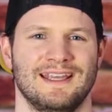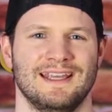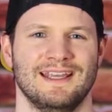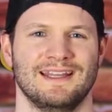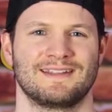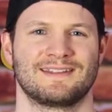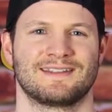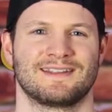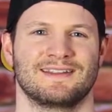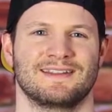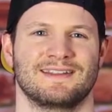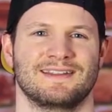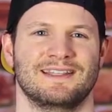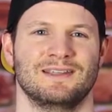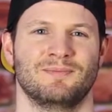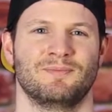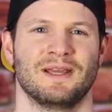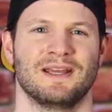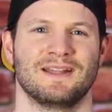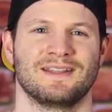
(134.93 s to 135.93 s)
it
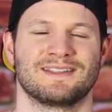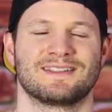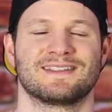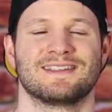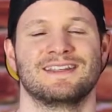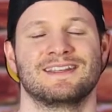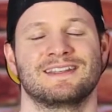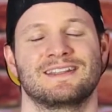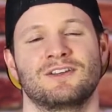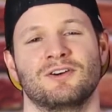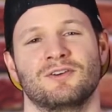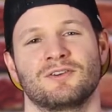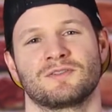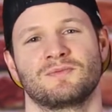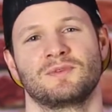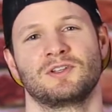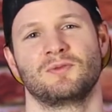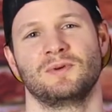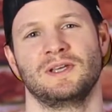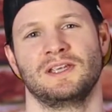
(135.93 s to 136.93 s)
depends. It
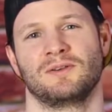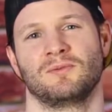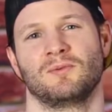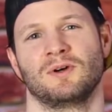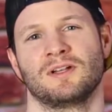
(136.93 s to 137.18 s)
goes between